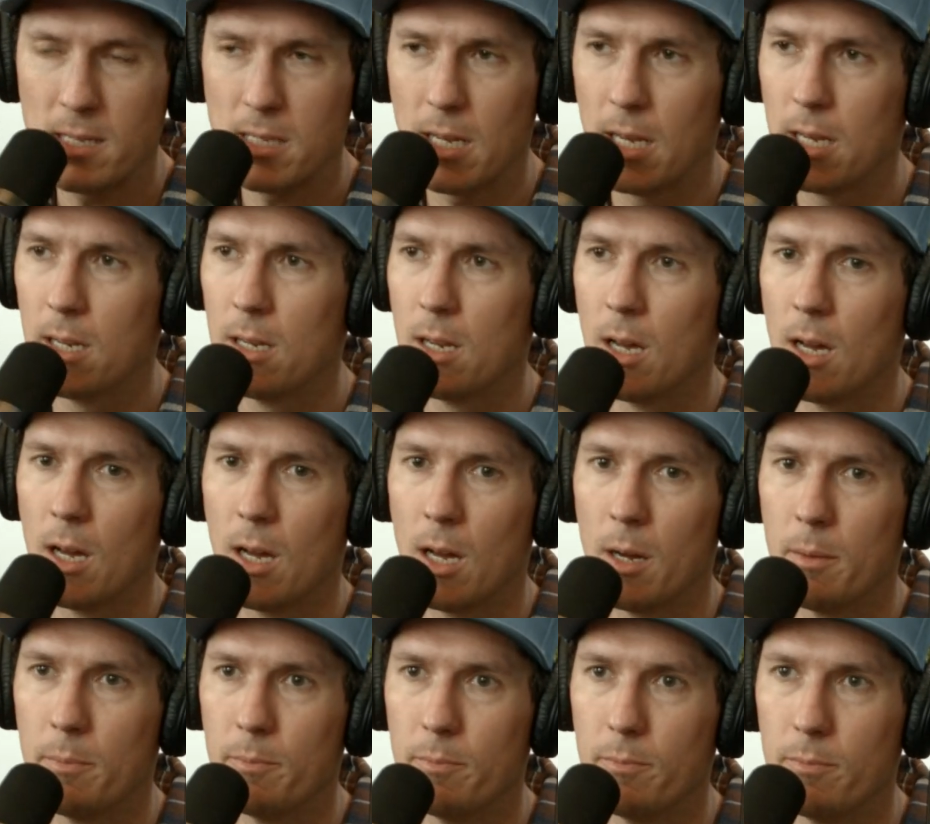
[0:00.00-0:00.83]
And
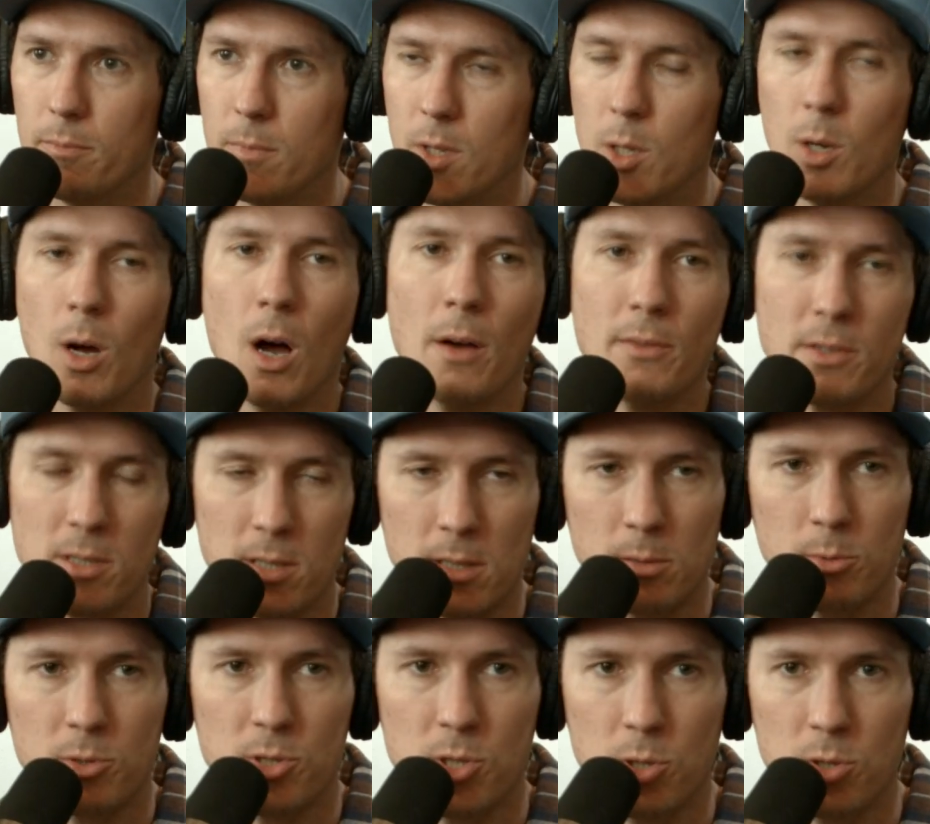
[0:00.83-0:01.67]
obviously
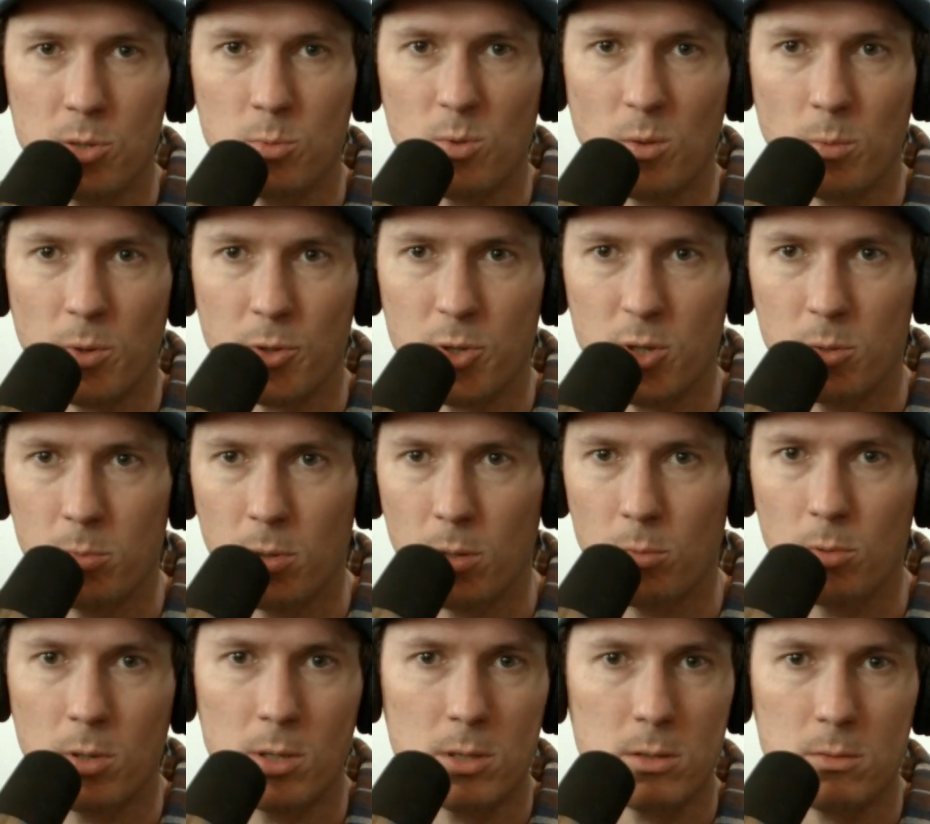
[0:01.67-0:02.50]
it was used in World War II,
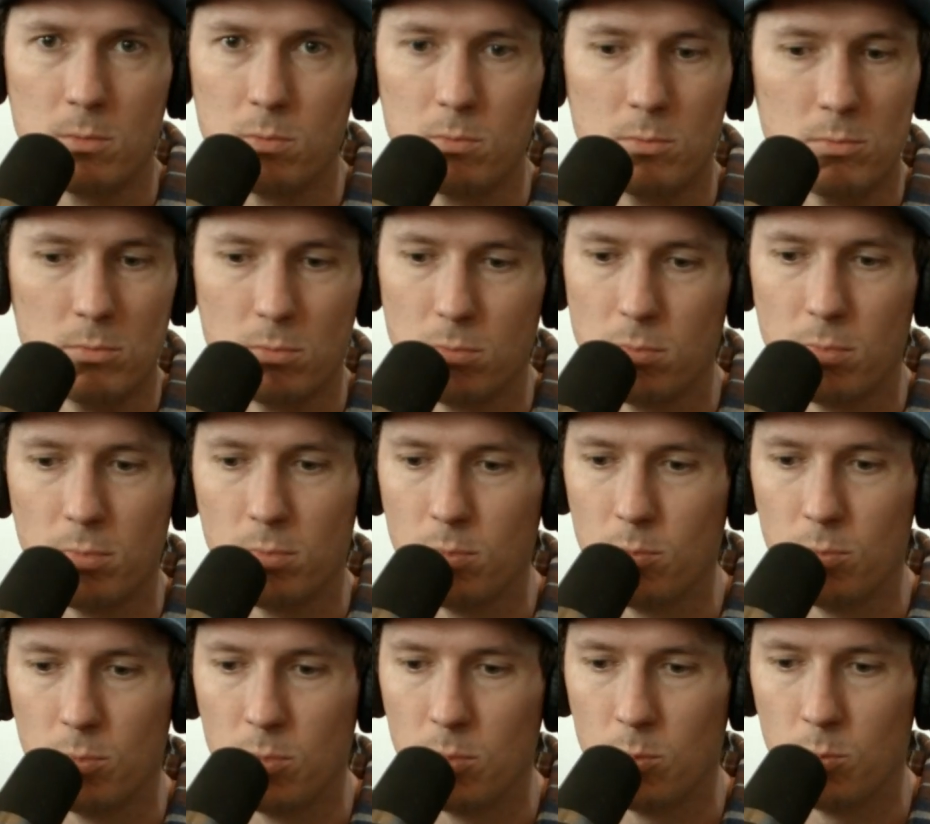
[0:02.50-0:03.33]
but was
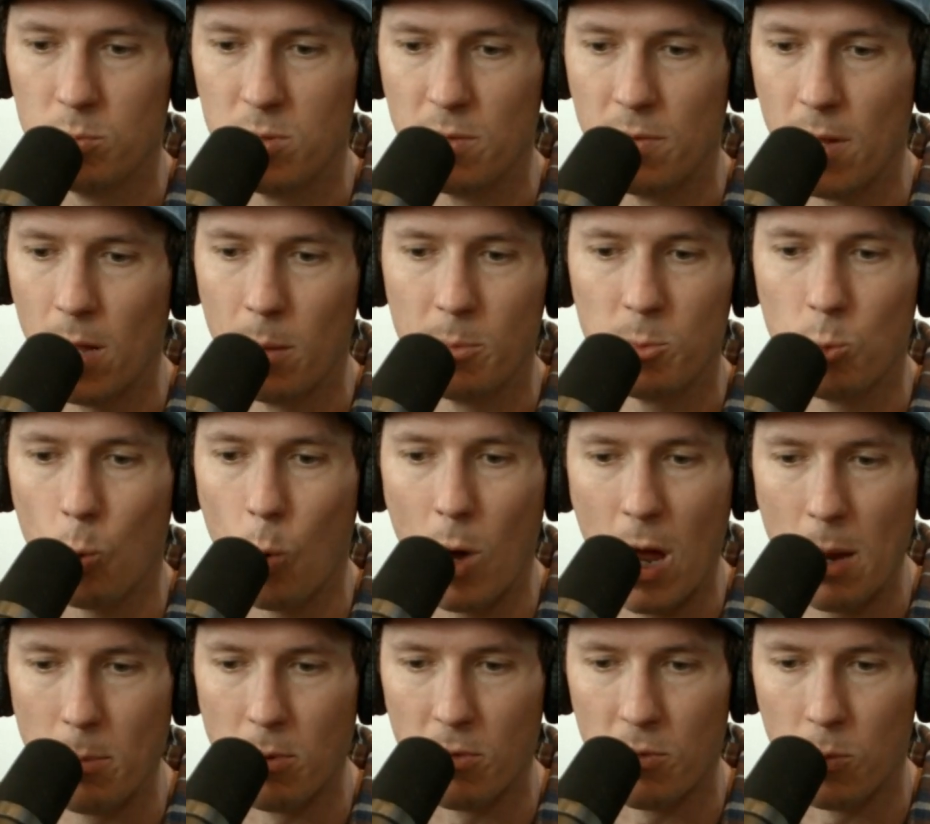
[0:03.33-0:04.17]
developed
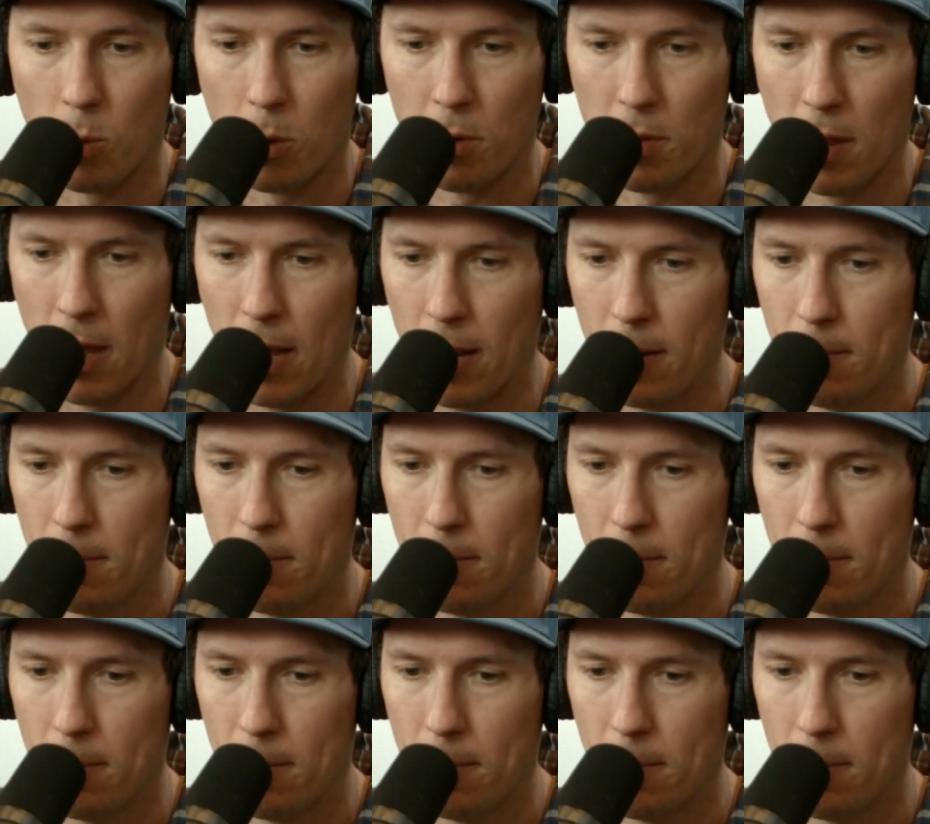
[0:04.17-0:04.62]
way before that.